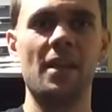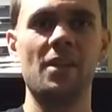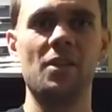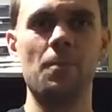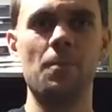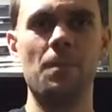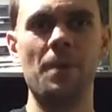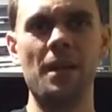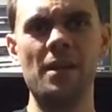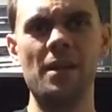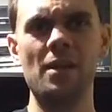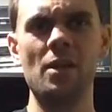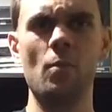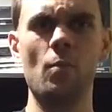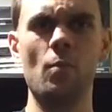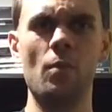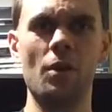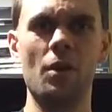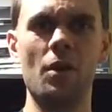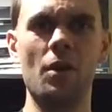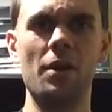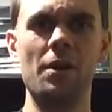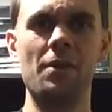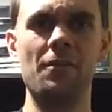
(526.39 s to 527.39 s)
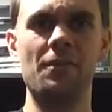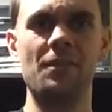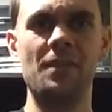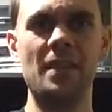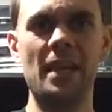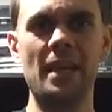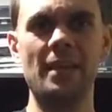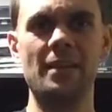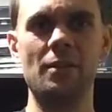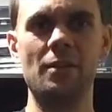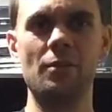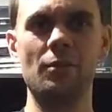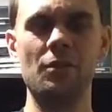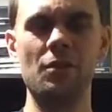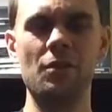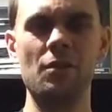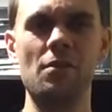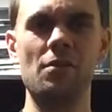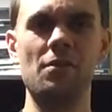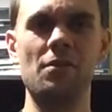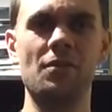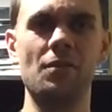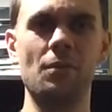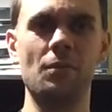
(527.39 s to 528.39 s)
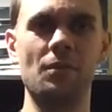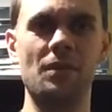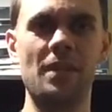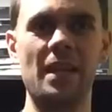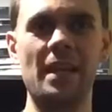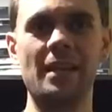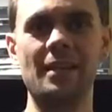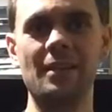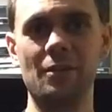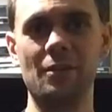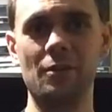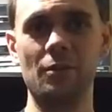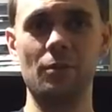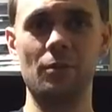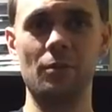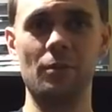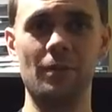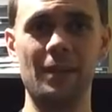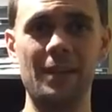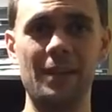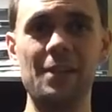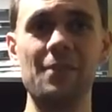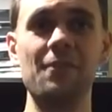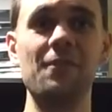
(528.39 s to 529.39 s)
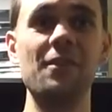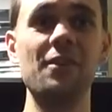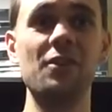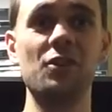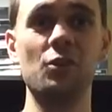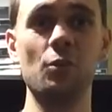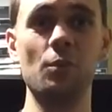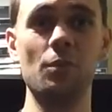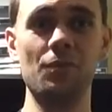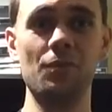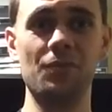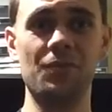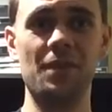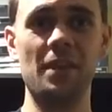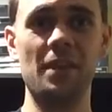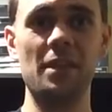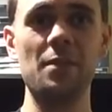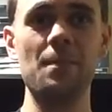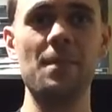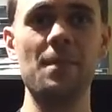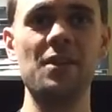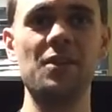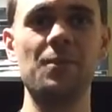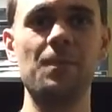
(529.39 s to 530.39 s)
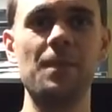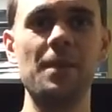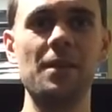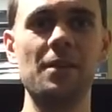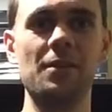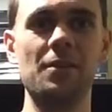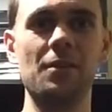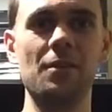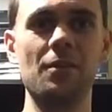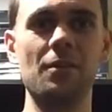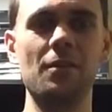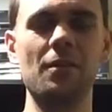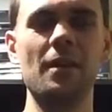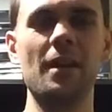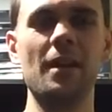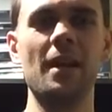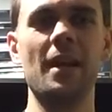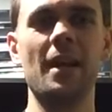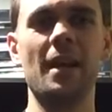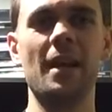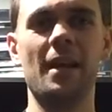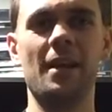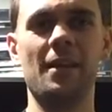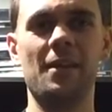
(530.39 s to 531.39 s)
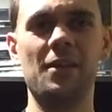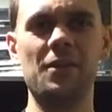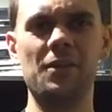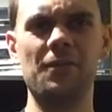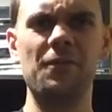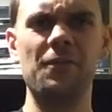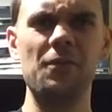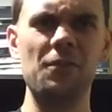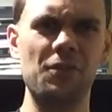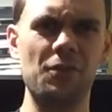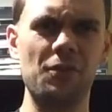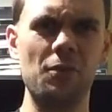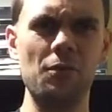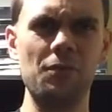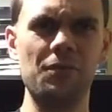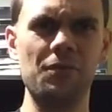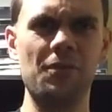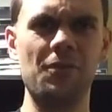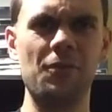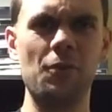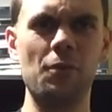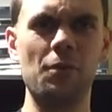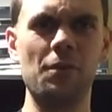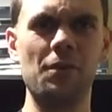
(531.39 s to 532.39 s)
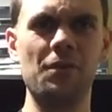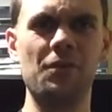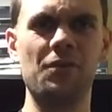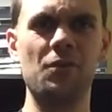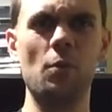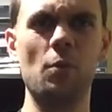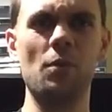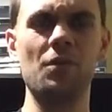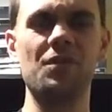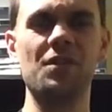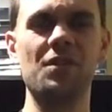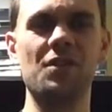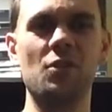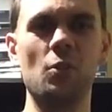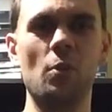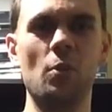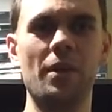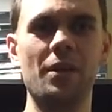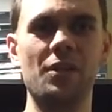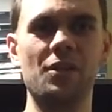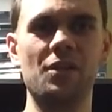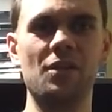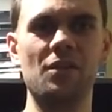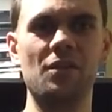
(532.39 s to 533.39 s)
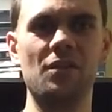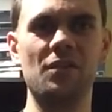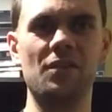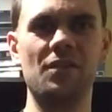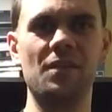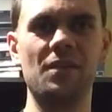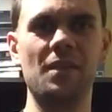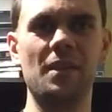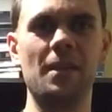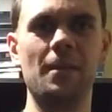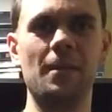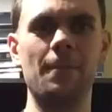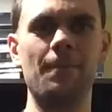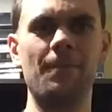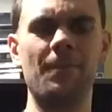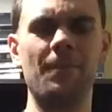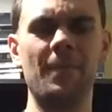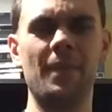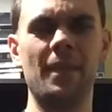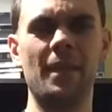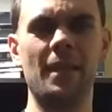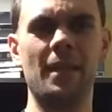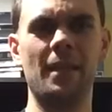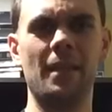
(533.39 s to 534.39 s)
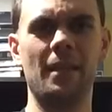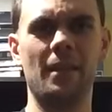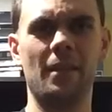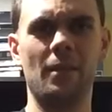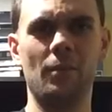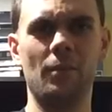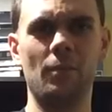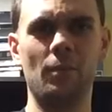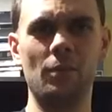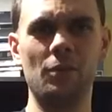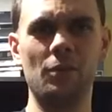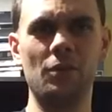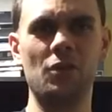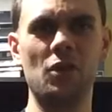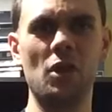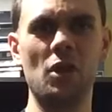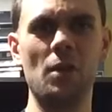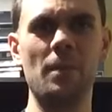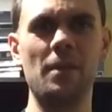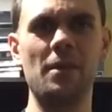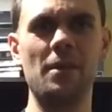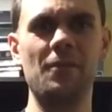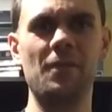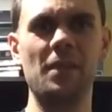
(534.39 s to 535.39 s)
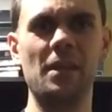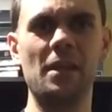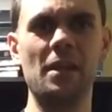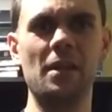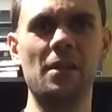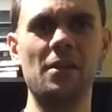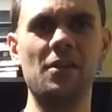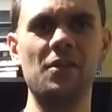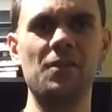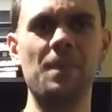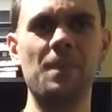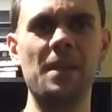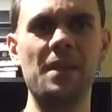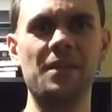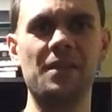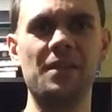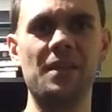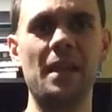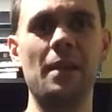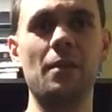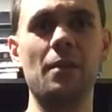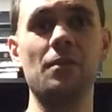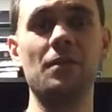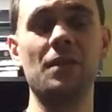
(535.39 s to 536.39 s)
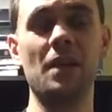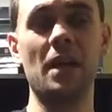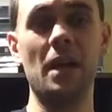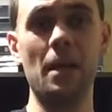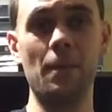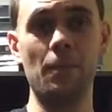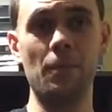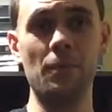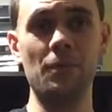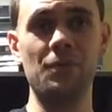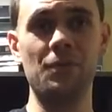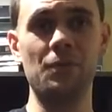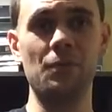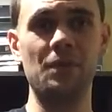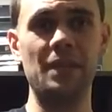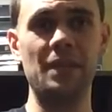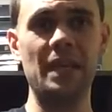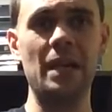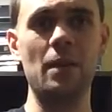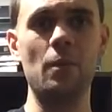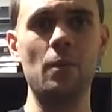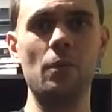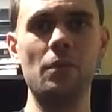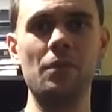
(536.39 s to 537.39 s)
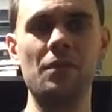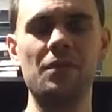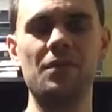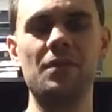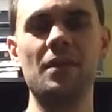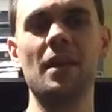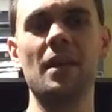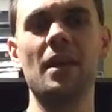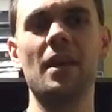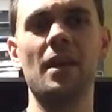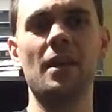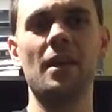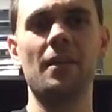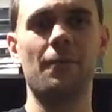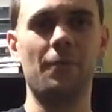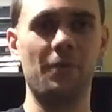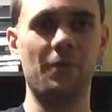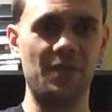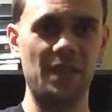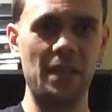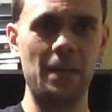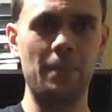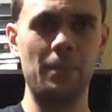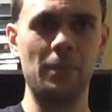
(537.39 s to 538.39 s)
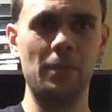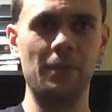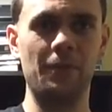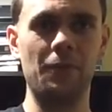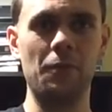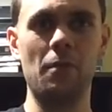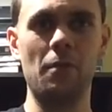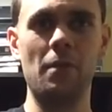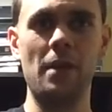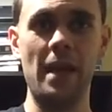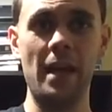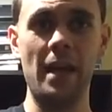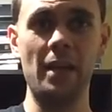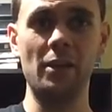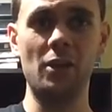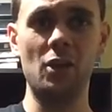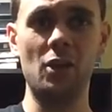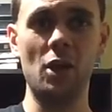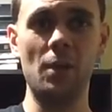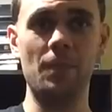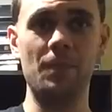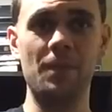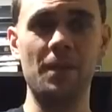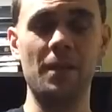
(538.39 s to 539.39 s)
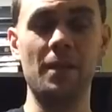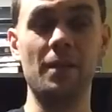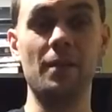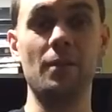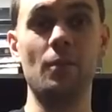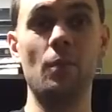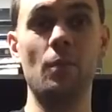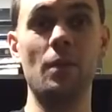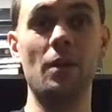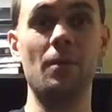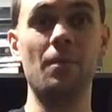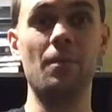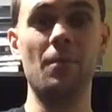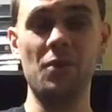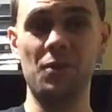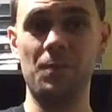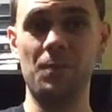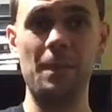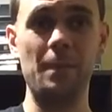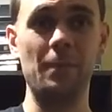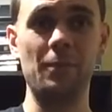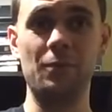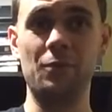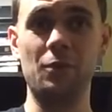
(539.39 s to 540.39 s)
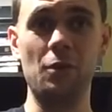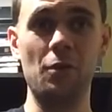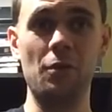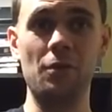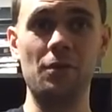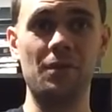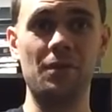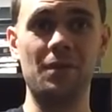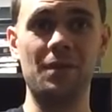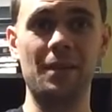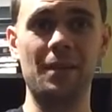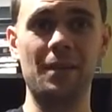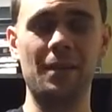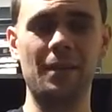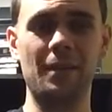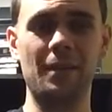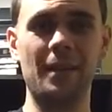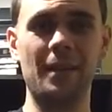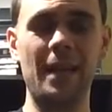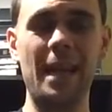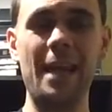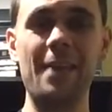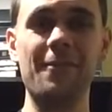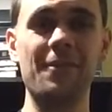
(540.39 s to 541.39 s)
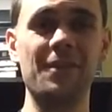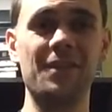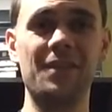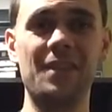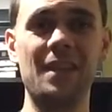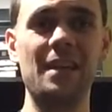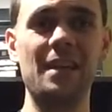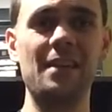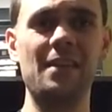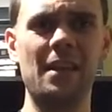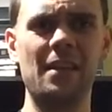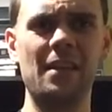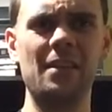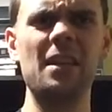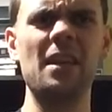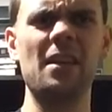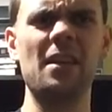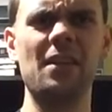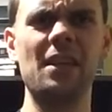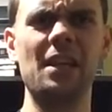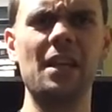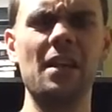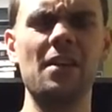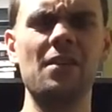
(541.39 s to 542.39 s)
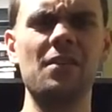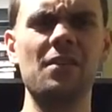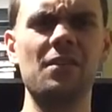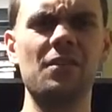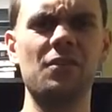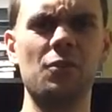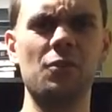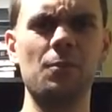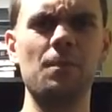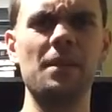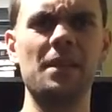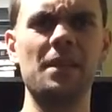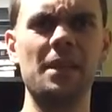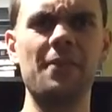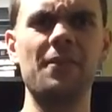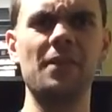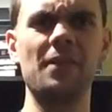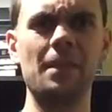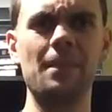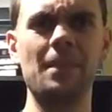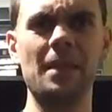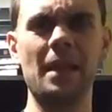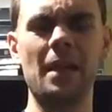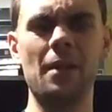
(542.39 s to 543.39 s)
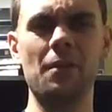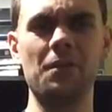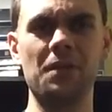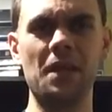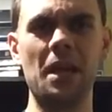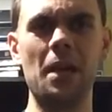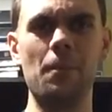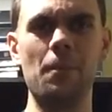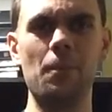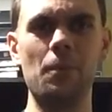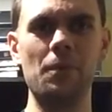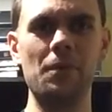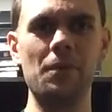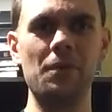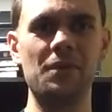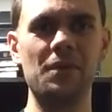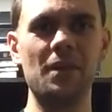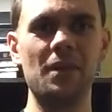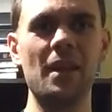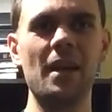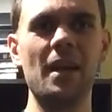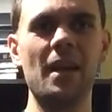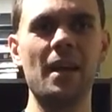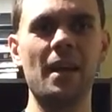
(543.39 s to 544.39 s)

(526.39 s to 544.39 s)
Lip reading: Depending on what kind of tactical units or tactical individuals that you may speak to, there's a few schools of thought as to what situations will determine if the gun is best held upwards or downwards. For example, if you're on a helicopter, well, most people don't ever say that, yeah, the gun should definitely be held upwards.